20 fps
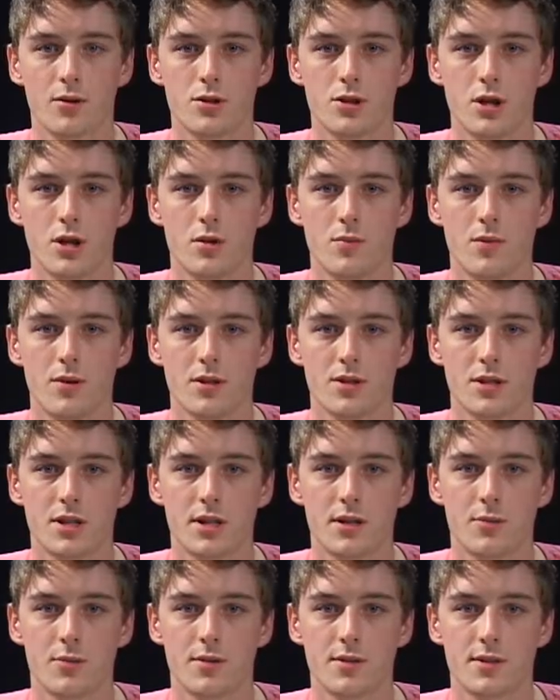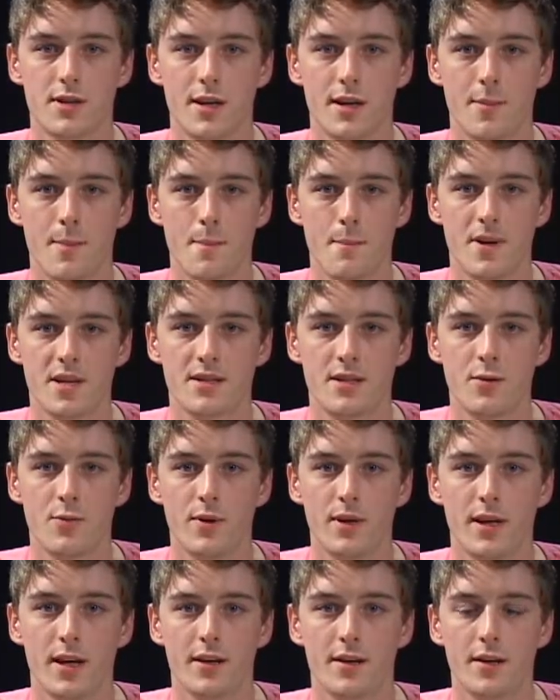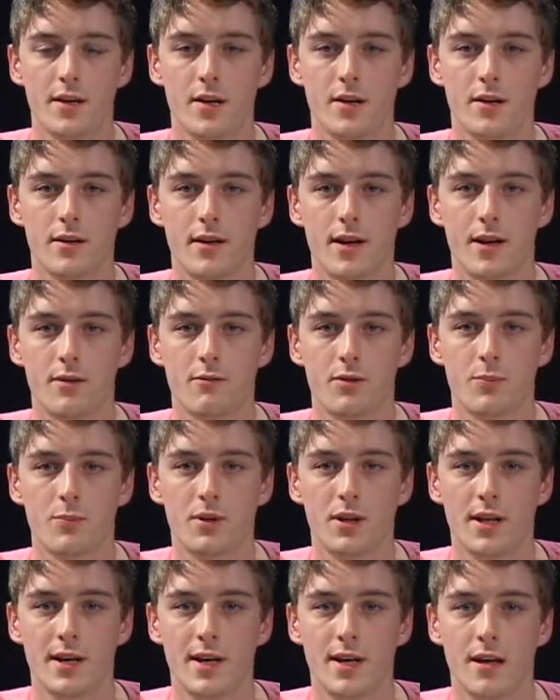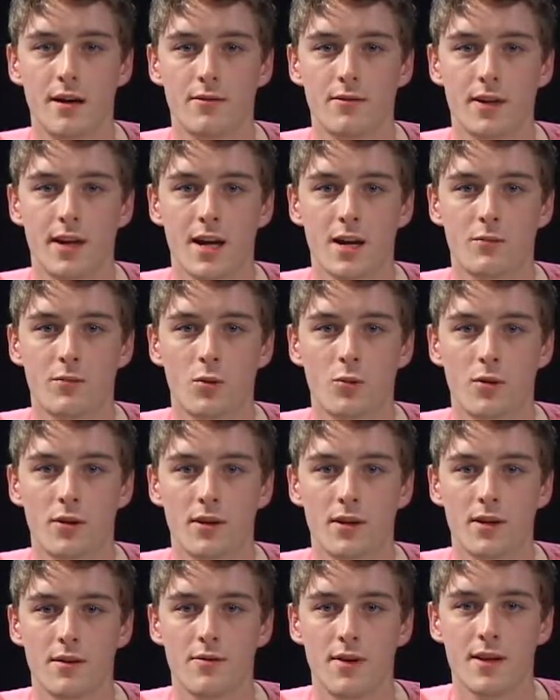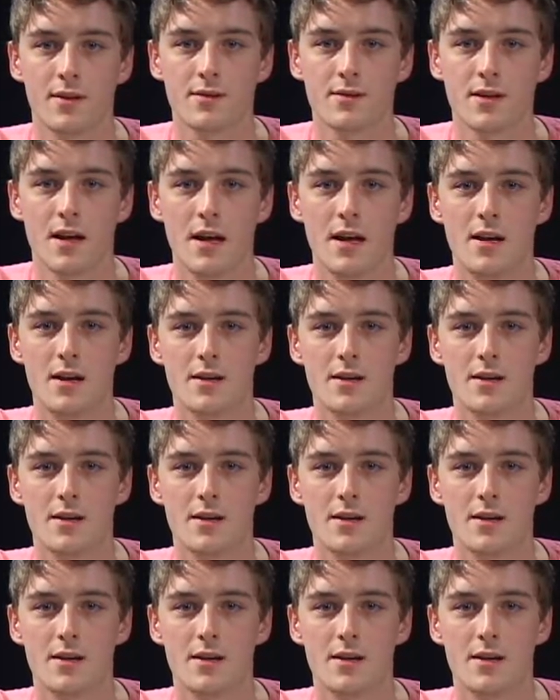Joe Bushy. It was a busy weekend here in town with plenty of camera worthy events.